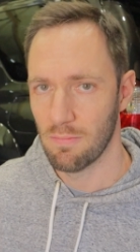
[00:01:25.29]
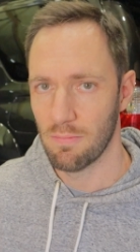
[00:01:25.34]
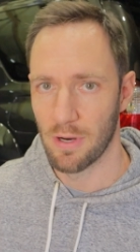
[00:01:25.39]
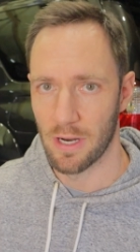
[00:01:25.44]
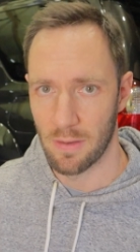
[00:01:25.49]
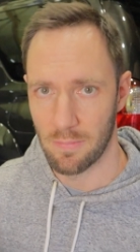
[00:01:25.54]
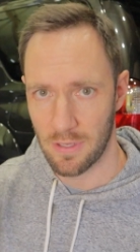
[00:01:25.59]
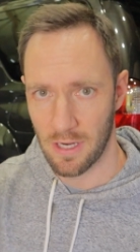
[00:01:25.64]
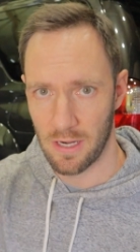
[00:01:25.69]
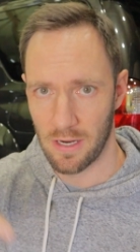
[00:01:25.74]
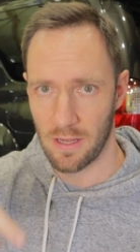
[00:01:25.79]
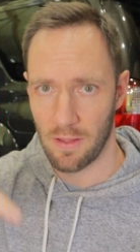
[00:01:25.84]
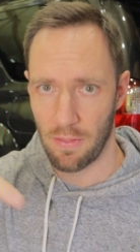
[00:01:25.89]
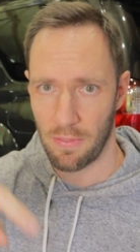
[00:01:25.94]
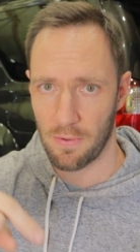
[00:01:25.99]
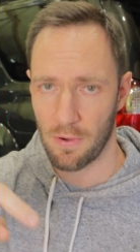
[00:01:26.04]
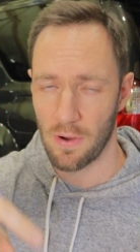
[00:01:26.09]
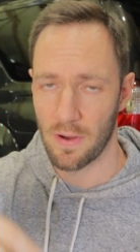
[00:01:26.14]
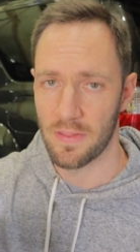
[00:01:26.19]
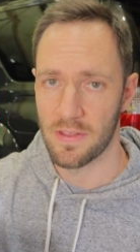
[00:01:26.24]
but I'm going to
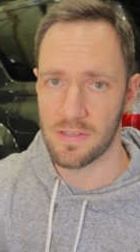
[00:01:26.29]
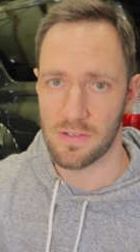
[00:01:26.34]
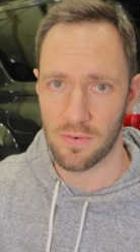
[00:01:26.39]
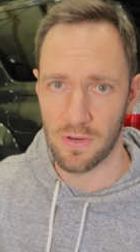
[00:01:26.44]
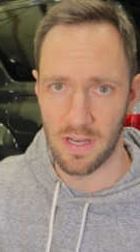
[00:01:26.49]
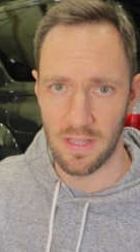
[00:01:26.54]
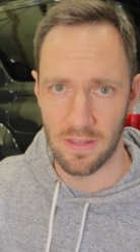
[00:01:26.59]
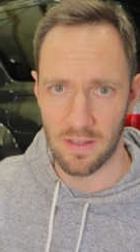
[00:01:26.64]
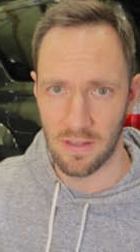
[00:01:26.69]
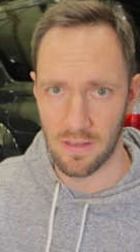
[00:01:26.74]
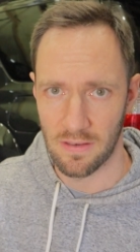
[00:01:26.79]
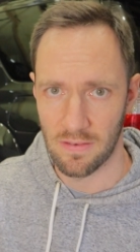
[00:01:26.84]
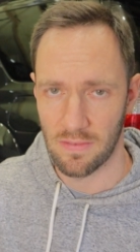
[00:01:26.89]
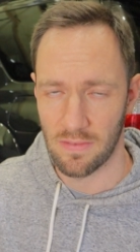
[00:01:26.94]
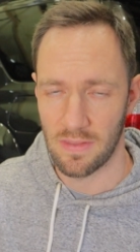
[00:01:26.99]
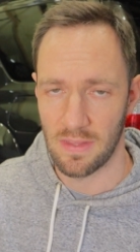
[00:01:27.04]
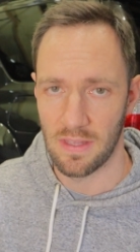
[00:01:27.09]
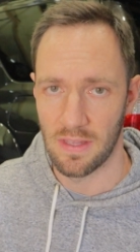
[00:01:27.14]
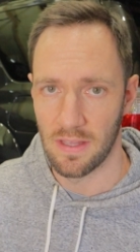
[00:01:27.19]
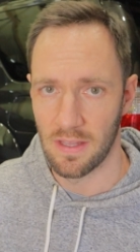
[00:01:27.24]
throw on the screen
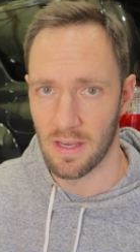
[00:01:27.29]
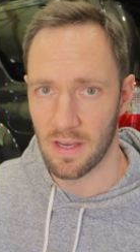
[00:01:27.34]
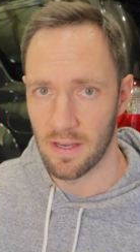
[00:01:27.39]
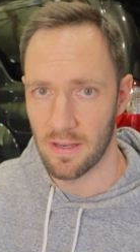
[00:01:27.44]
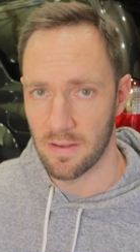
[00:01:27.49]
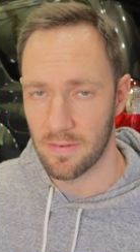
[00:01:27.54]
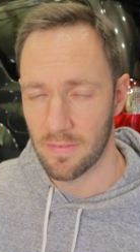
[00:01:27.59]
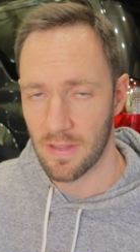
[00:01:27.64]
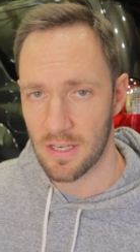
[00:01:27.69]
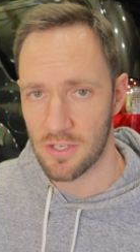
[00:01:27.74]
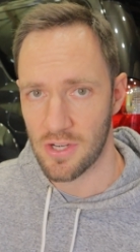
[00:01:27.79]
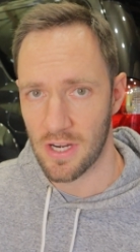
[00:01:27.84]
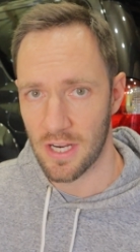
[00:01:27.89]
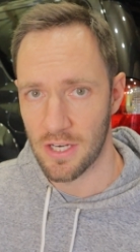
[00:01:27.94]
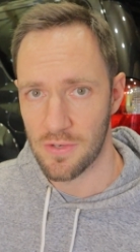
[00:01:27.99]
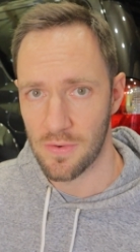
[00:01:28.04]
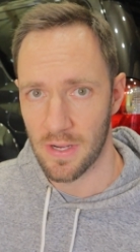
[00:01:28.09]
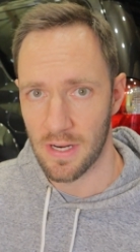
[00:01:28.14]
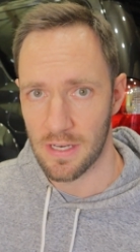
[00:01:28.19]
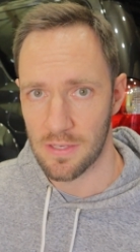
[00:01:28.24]
the
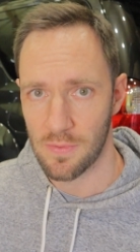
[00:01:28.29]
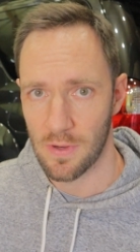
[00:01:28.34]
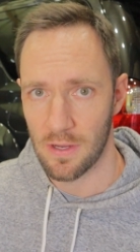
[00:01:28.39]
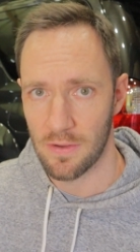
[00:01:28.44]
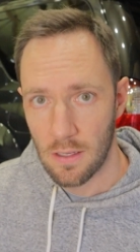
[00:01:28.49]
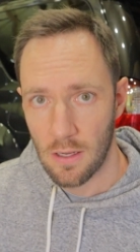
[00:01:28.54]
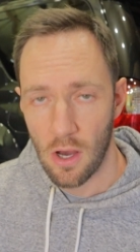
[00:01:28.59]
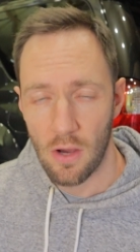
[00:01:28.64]
exchange rate as well.